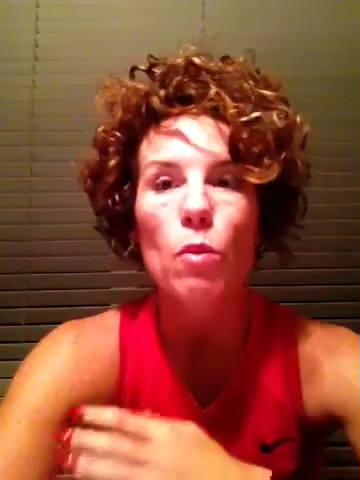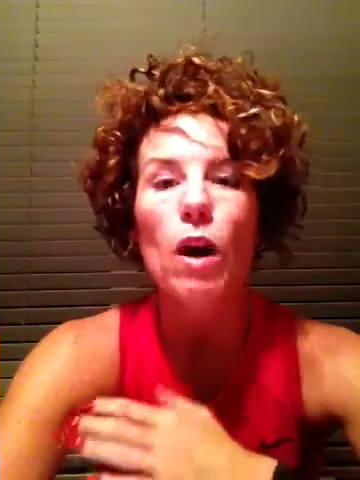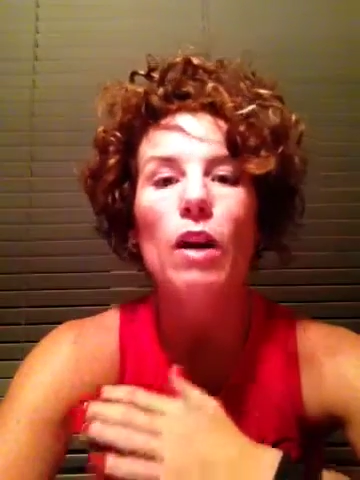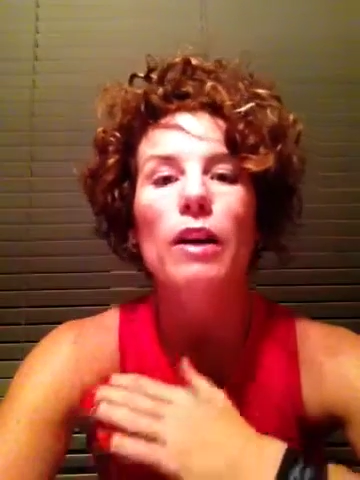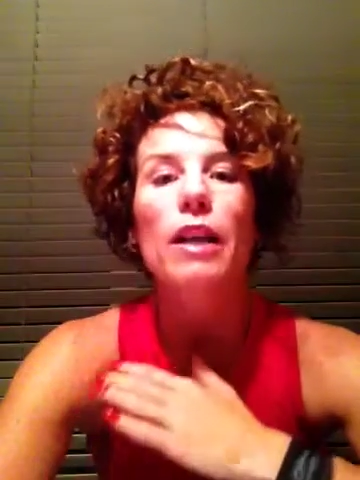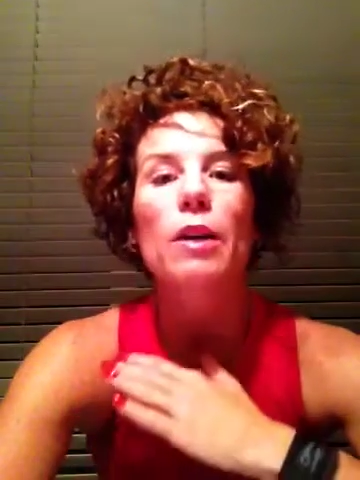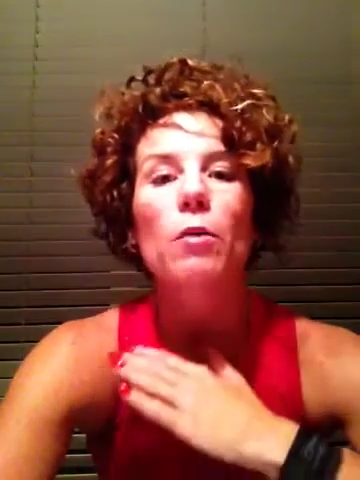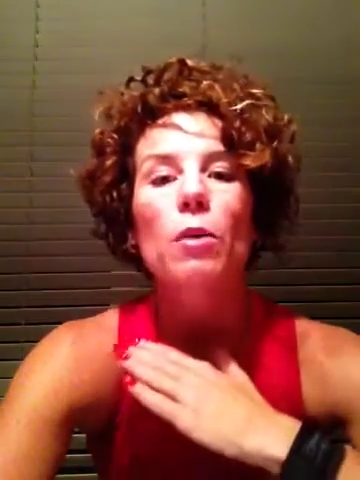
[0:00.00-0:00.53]

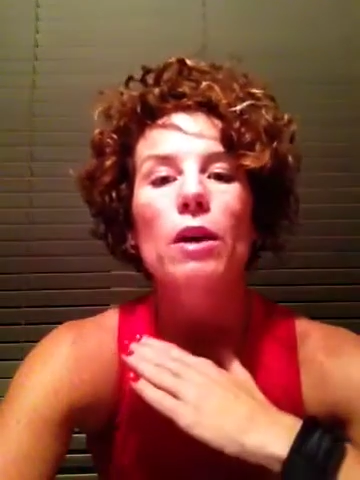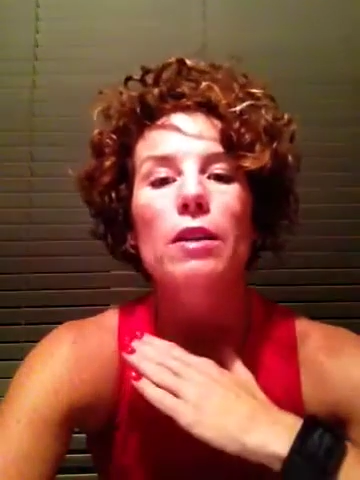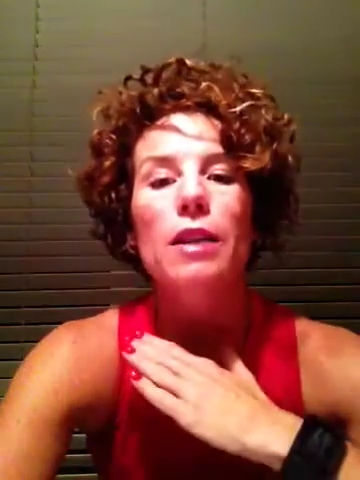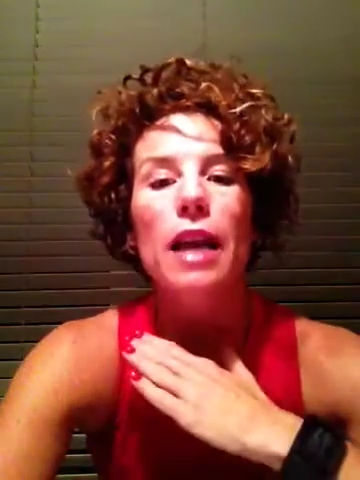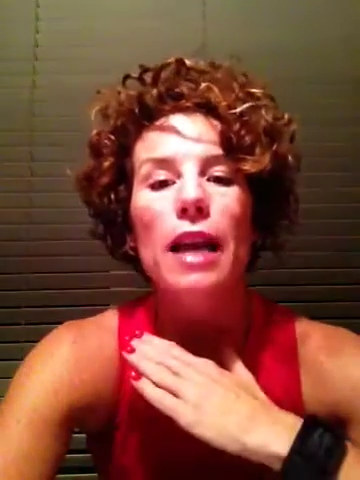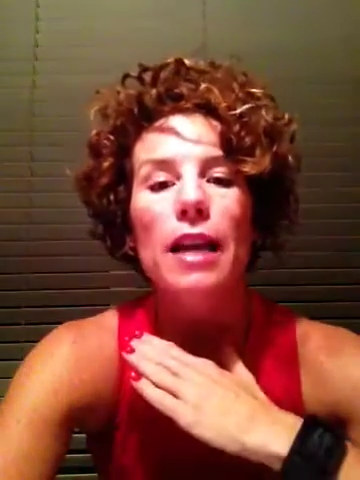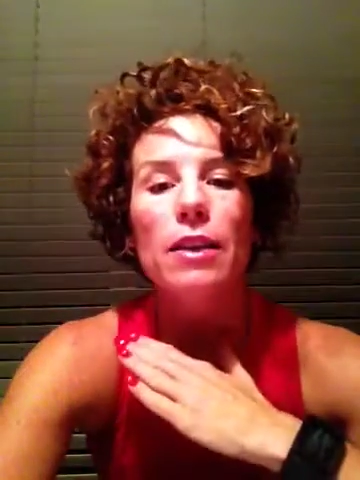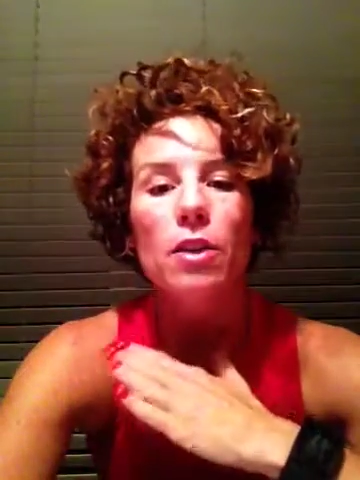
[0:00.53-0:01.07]
Well, it was
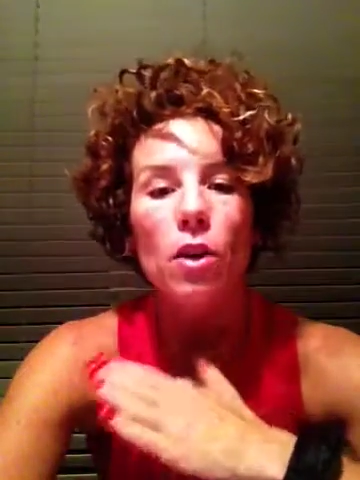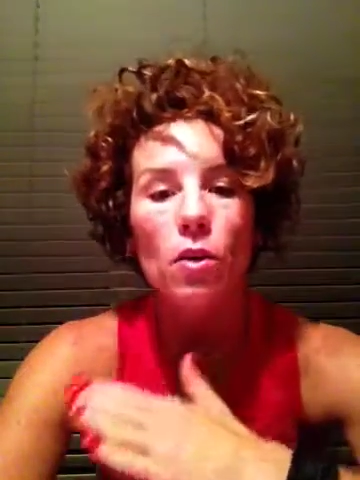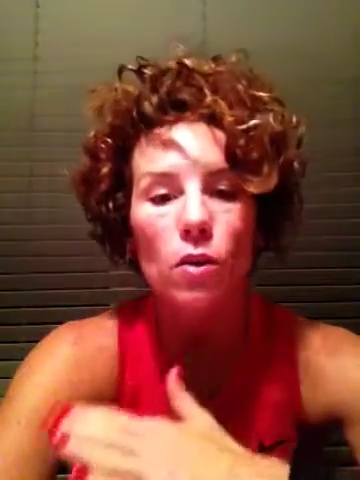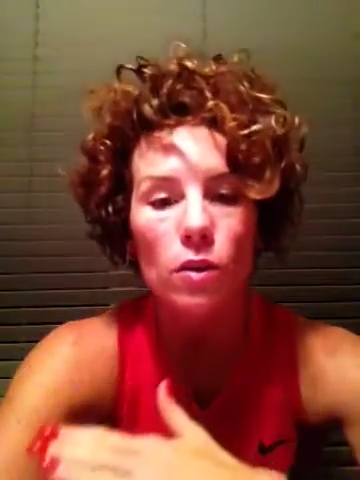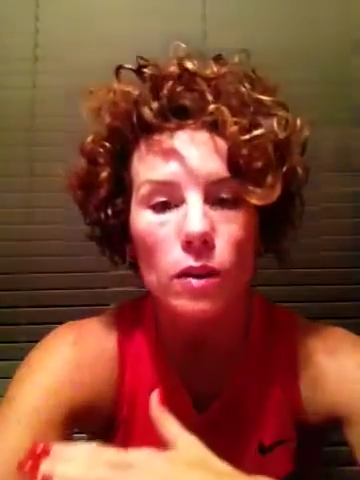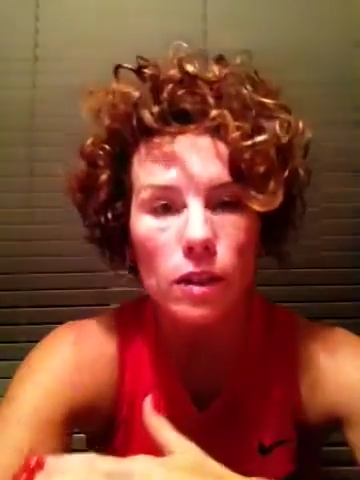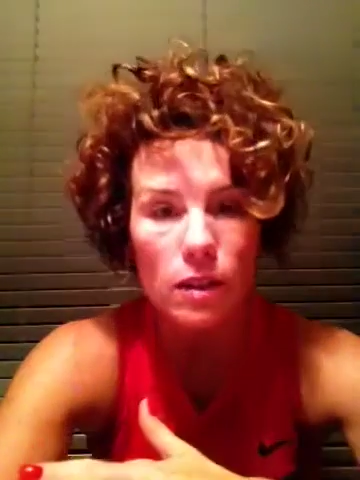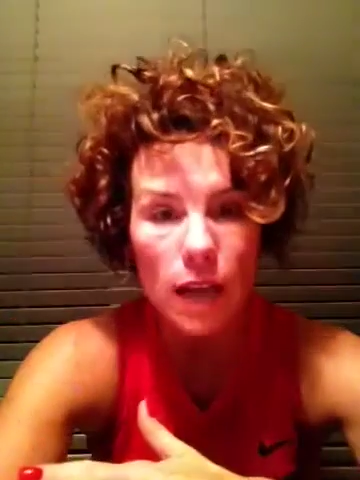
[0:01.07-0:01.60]
a
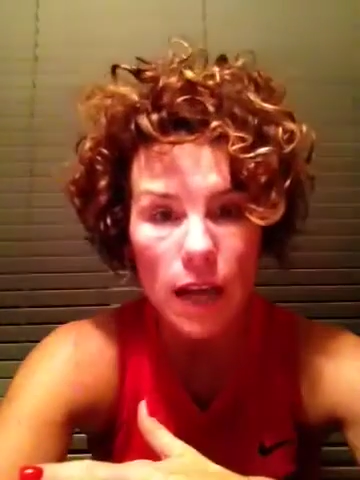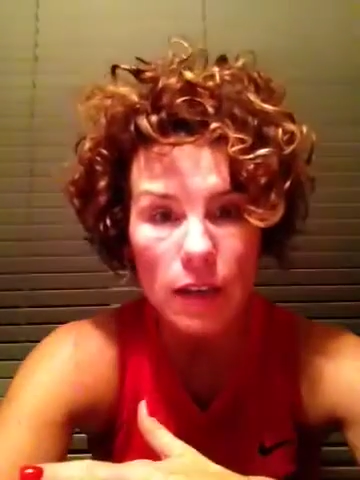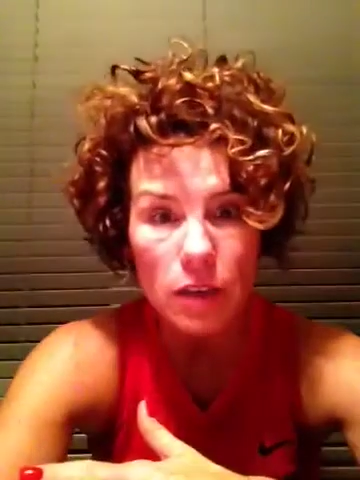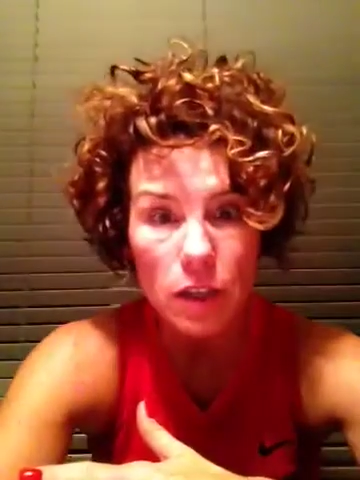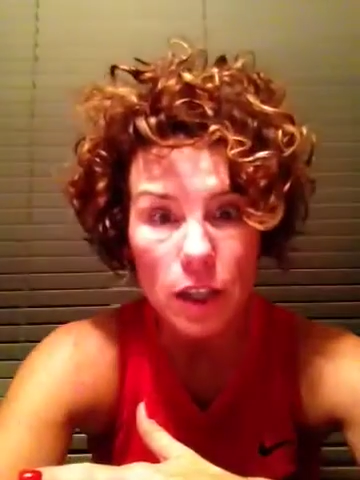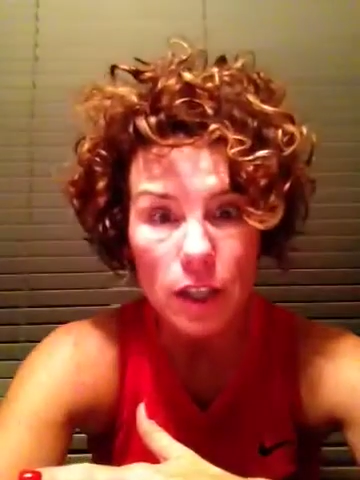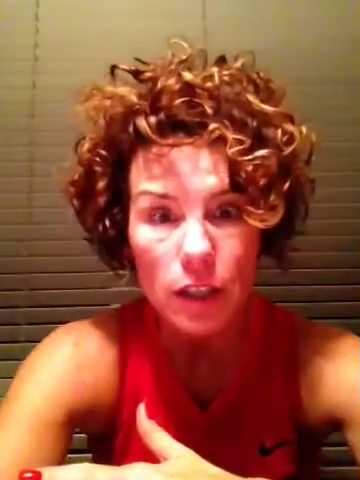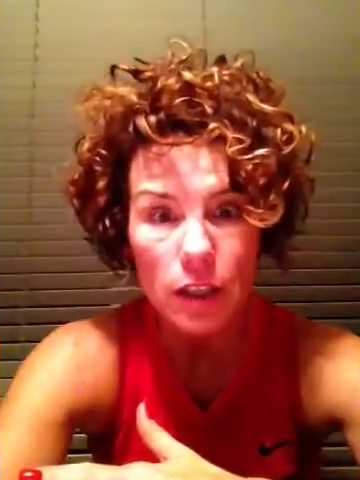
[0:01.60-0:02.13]
total
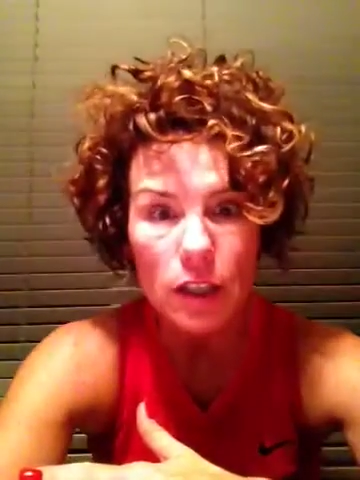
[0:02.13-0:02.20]
disaster.